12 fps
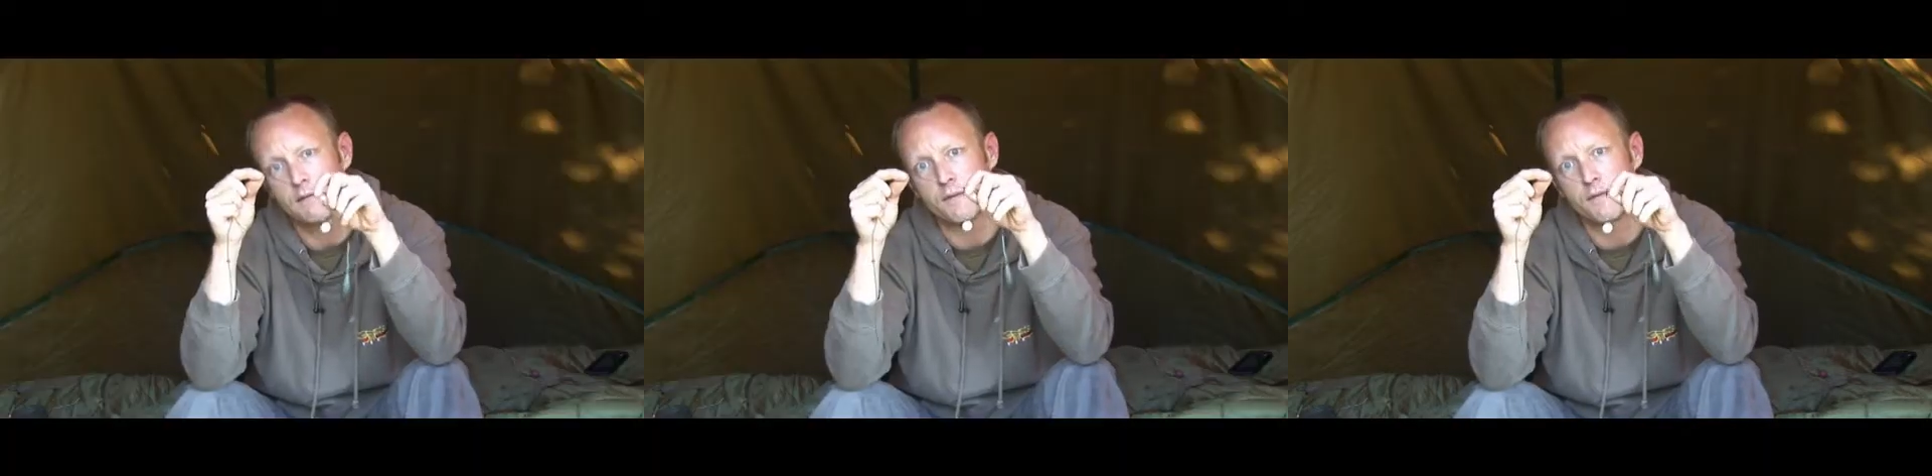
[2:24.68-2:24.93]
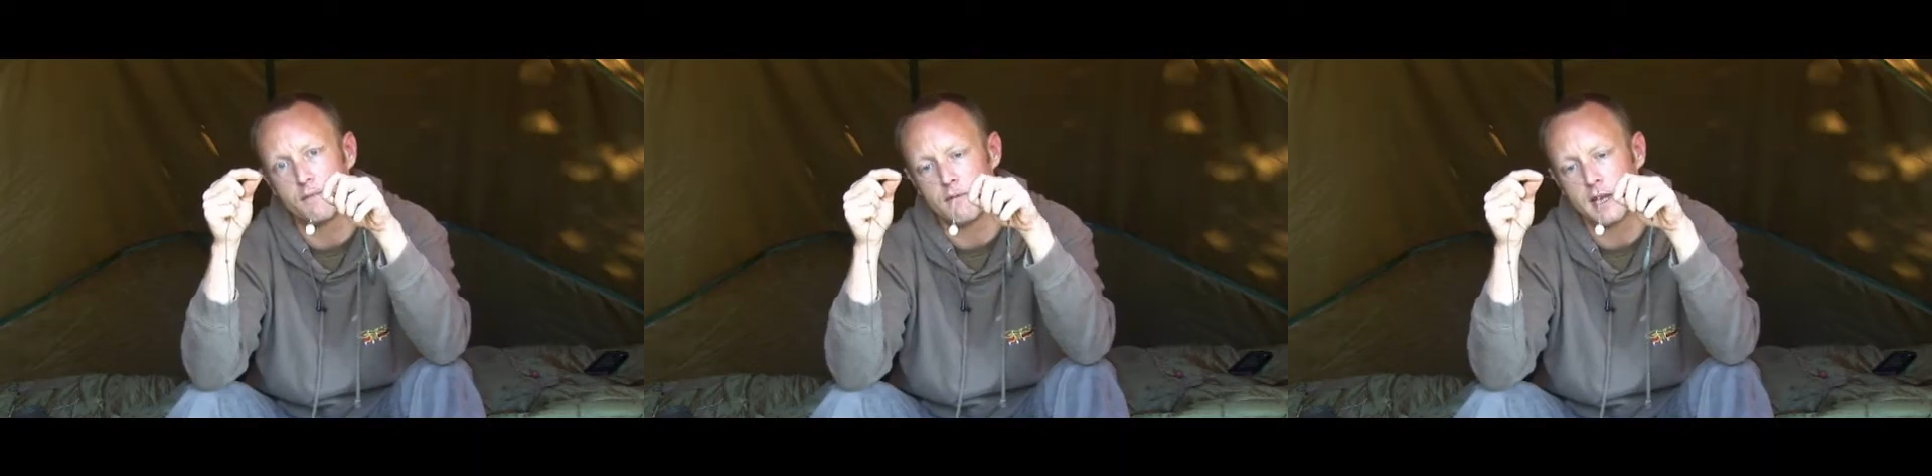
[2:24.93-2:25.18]
of
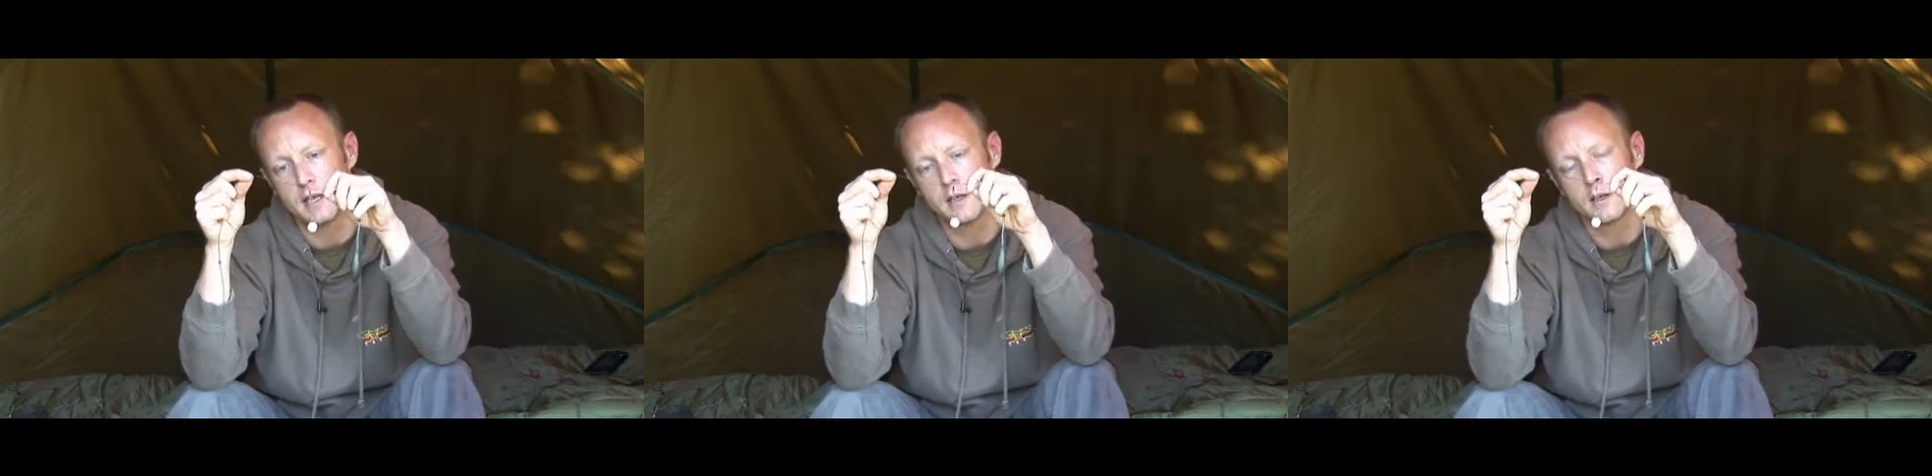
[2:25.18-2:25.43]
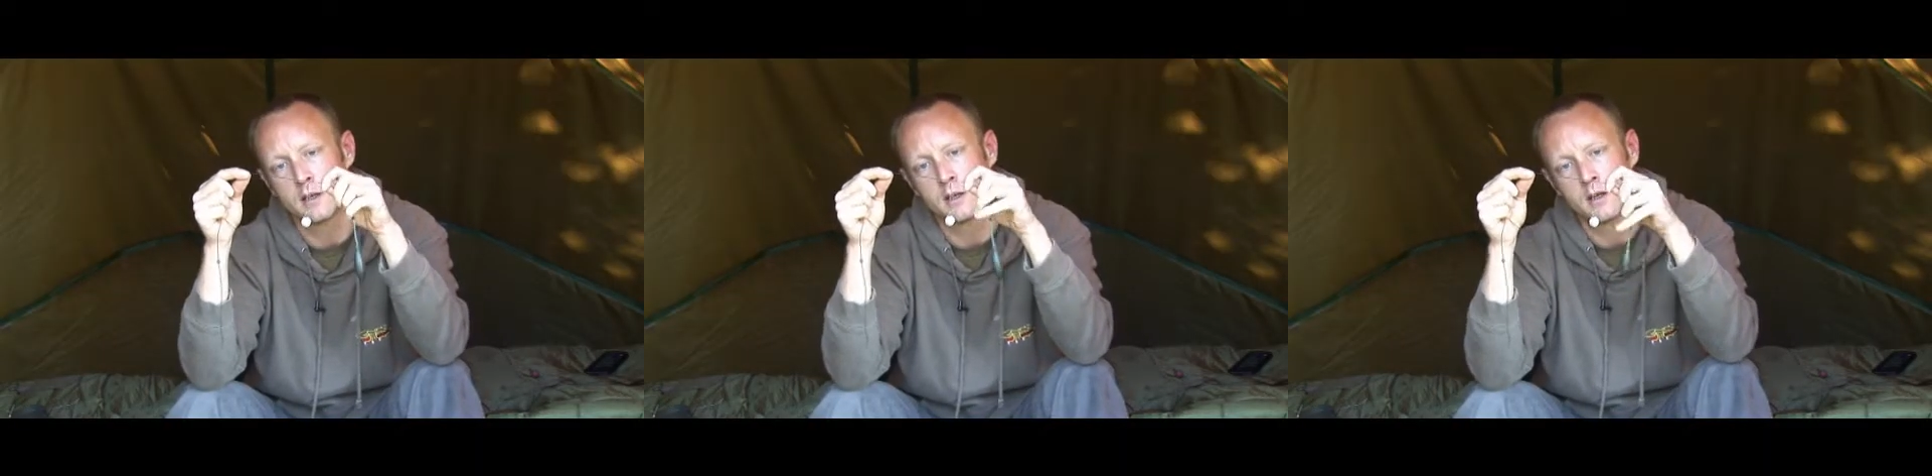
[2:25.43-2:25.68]
the rig
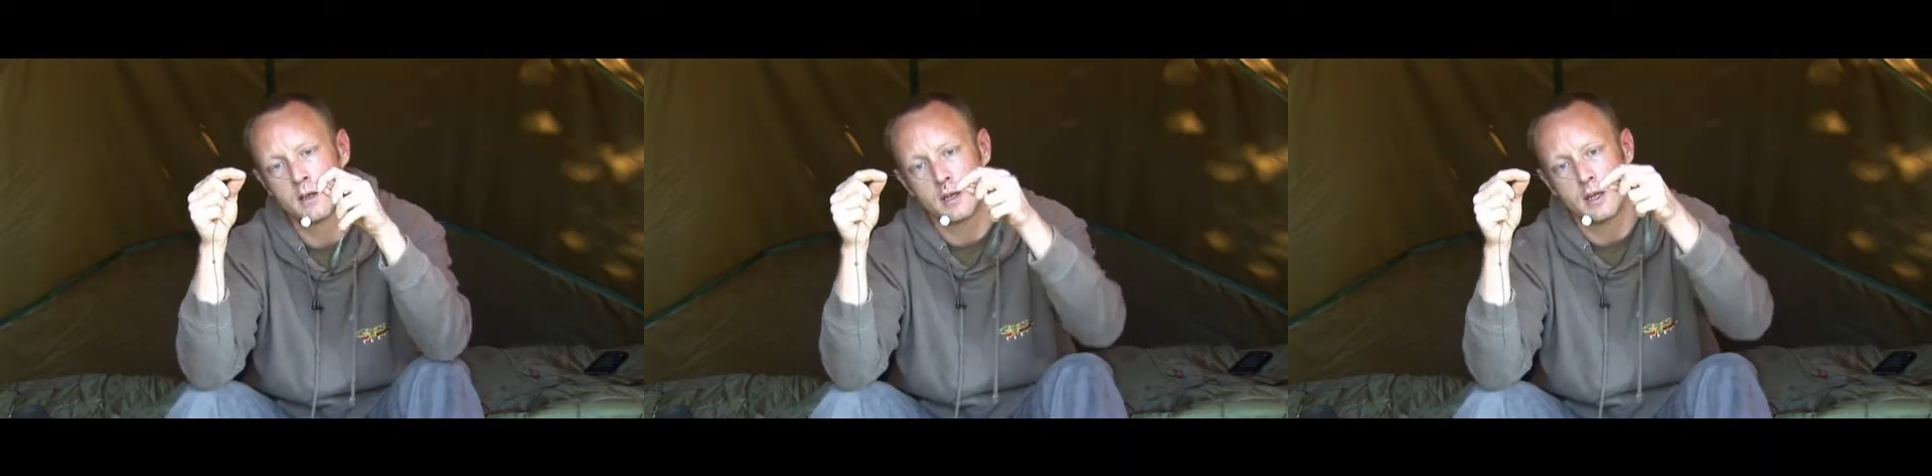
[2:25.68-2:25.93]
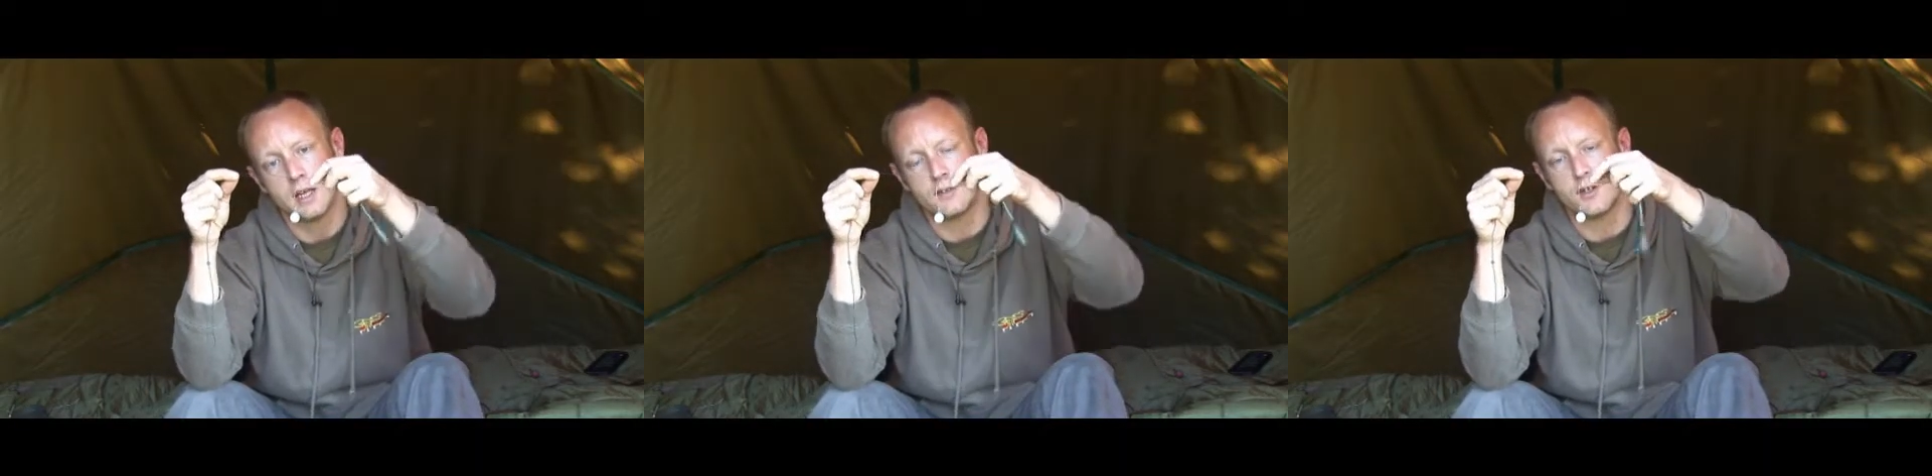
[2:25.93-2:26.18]

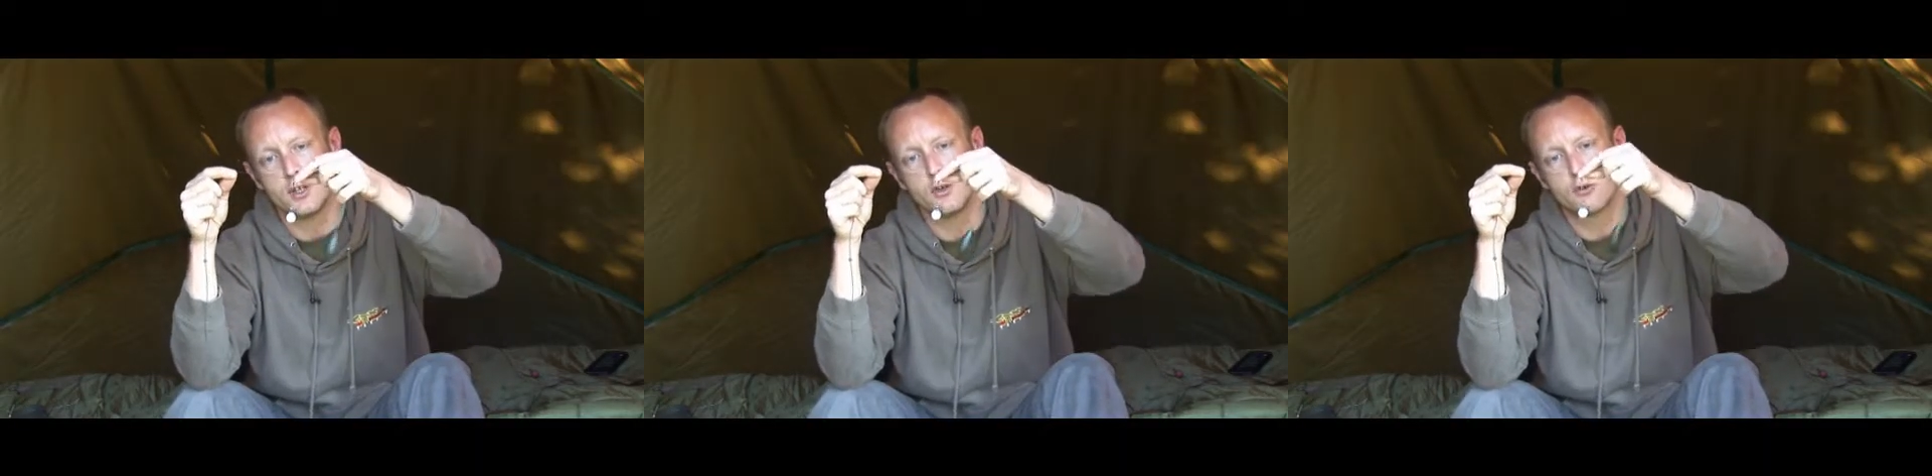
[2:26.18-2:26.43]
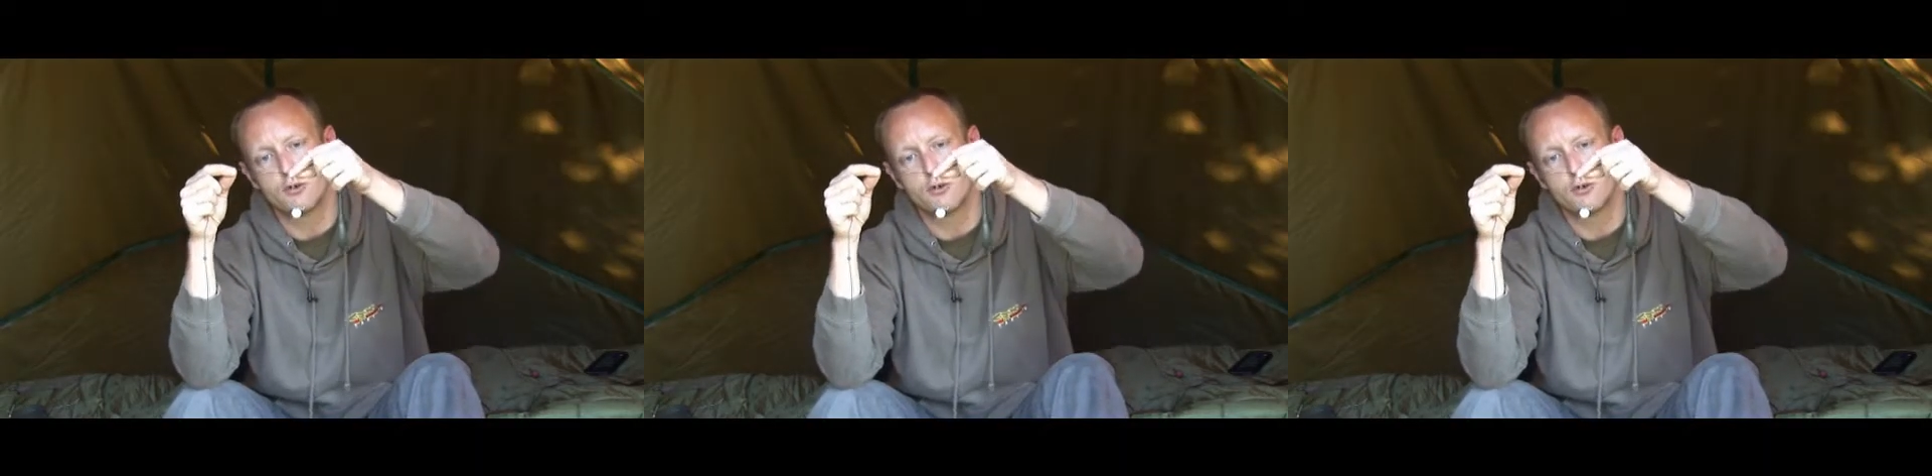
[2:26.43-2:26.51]
is that you're